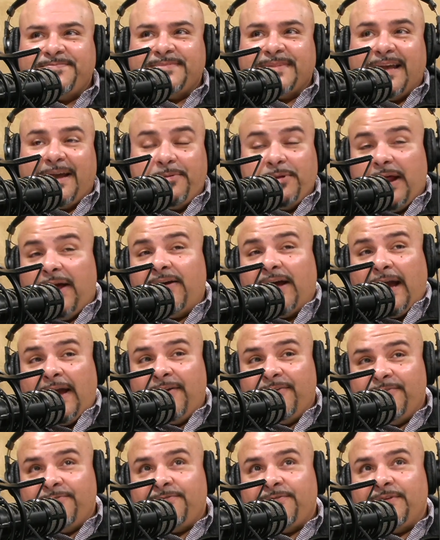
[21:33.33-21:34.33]
I
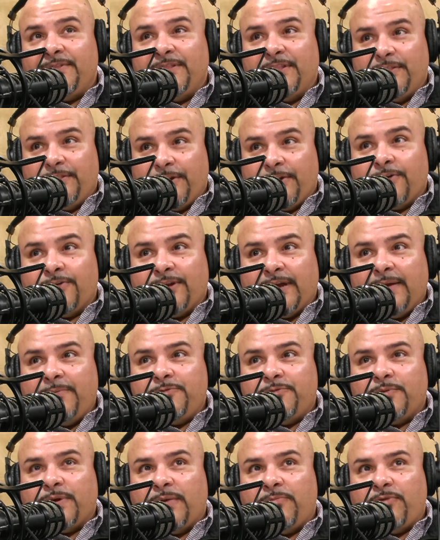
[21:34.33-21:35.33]
mean, there are
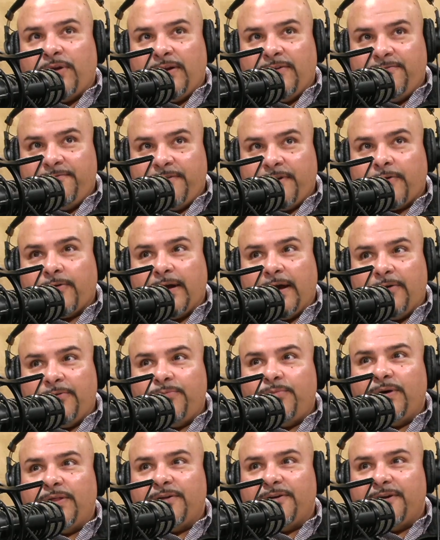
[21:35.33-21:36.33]
times when I'm trying to figure out
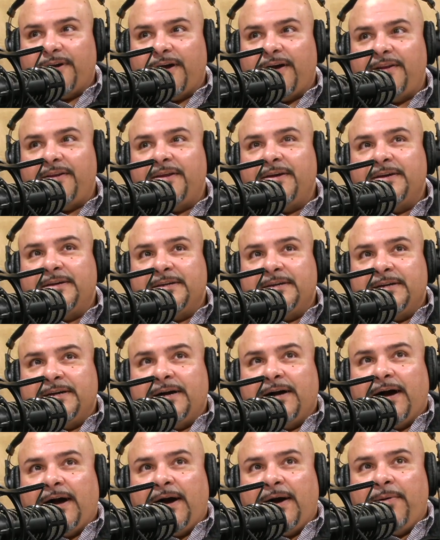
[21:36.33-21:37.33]
whether or not
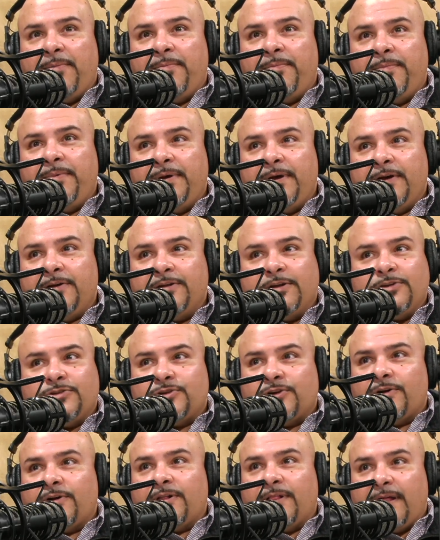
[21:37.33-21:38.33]
a
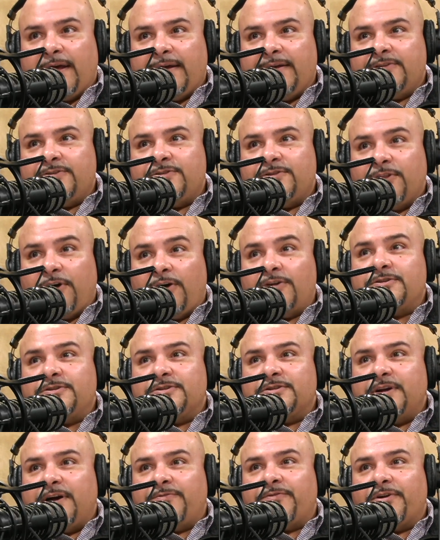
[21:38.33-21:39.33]
certain client's loss is
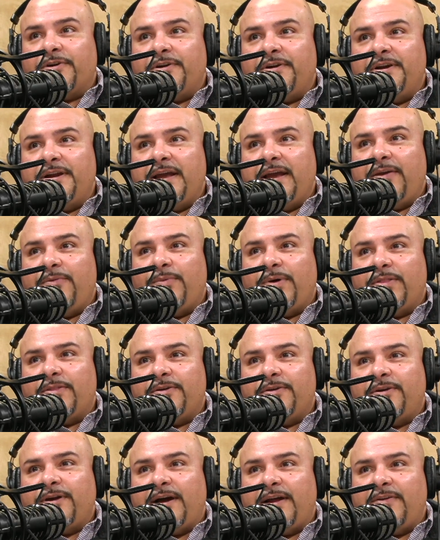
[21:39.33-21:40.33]
covered and whether
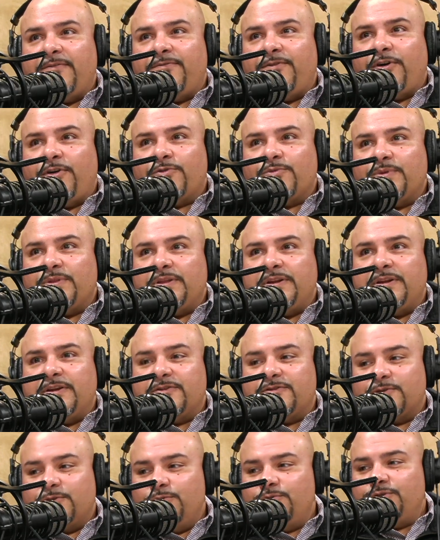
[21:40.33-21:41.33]
or not it falls within an
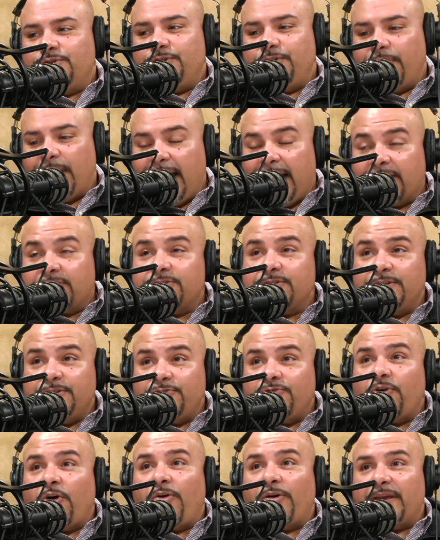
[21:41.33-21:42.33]
exclusion. You're actually
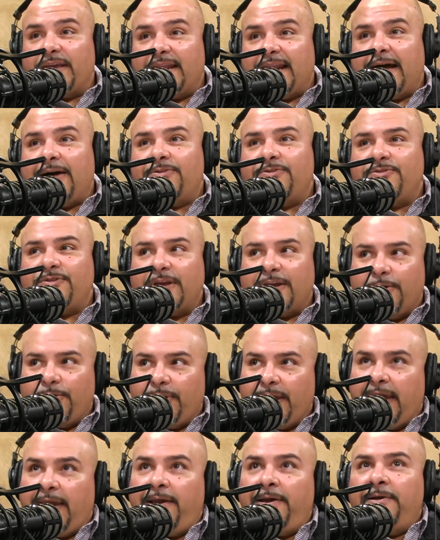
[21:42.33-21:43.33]
drawing it out and saying,
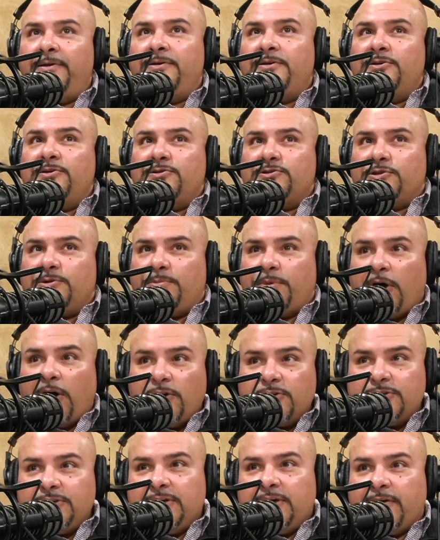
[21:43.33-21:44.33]
okay, so the
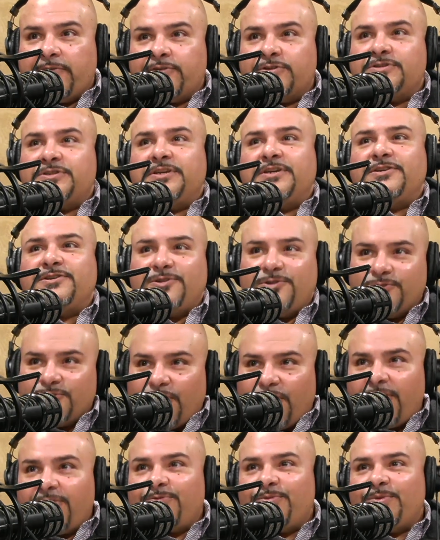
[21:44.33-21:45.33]
policy covers this. You
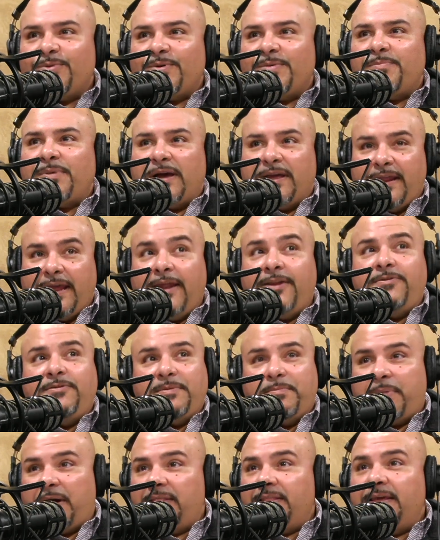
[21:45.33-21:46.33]
start off with one, and
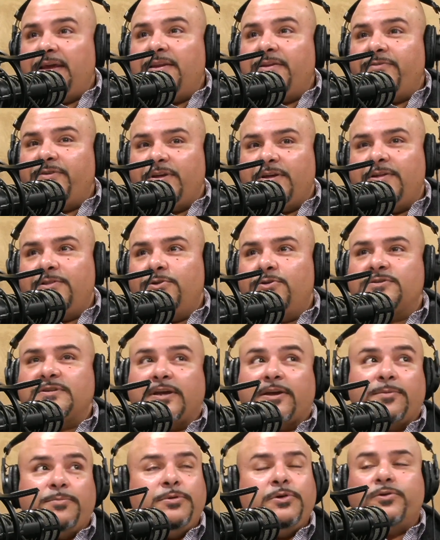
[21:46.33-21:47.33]
by the end of it, it looks
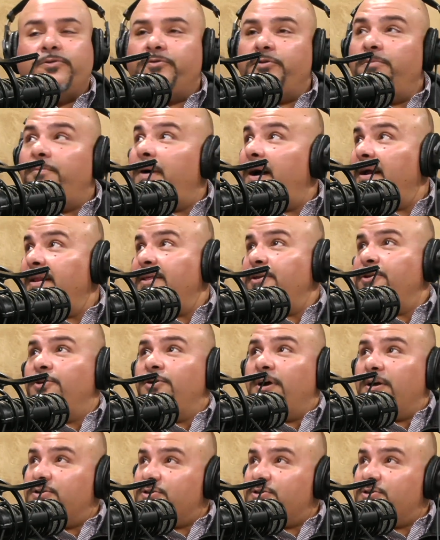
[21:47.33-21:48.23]
like a beautiful mind. Like you got